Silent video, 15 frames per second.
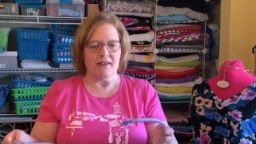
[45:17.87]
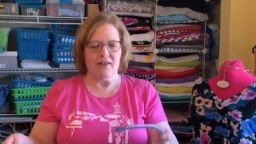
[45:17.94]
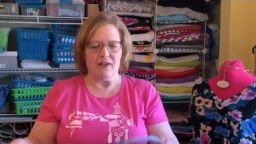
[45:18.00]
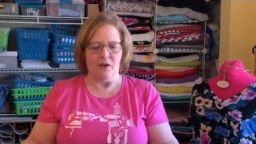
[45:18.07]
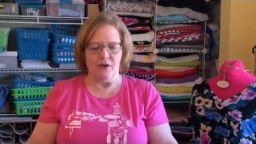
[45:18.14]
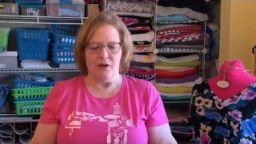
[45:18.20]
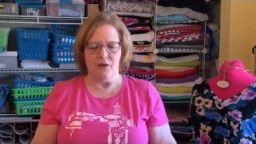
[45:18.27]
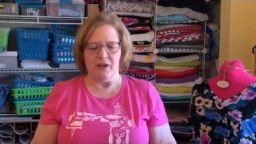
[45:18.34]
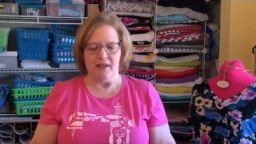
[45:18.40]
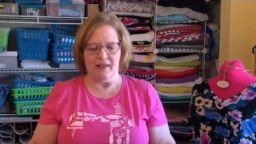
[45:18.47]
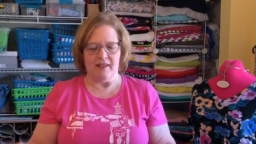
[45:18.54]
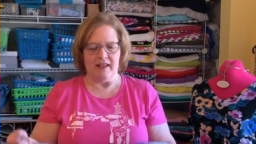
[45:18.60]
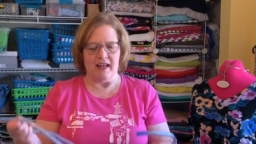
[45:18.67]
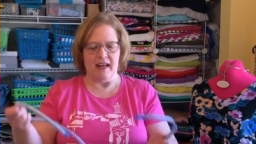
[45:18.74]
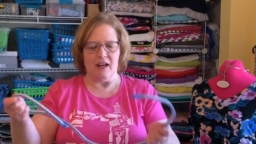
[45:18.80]
So you can
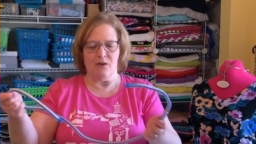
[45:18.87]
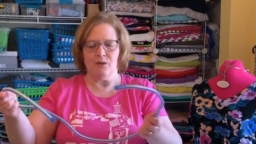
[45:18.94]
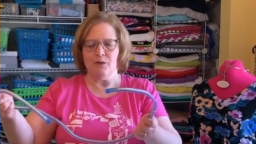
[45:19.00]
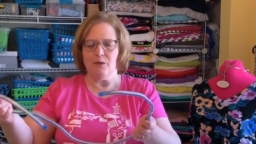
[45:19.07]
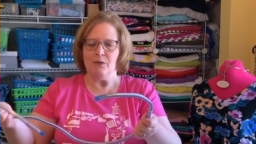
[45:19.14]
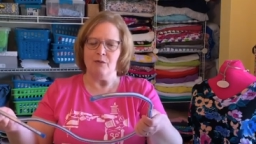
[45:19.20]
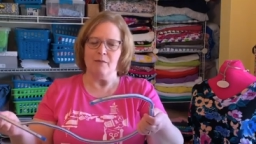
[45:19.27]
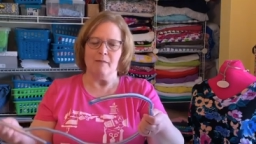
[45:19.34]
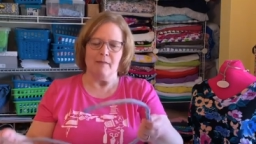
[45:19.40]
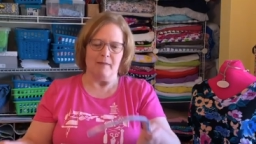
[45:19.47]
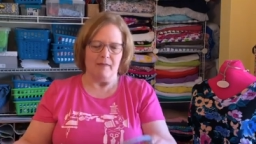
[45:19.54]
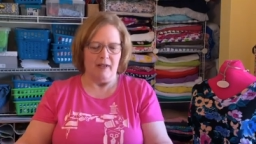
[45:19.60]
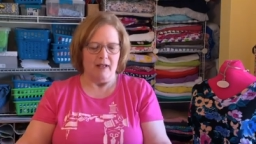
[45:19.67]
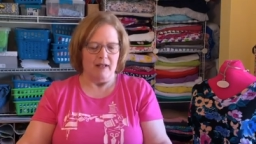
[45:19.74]
see, ooh,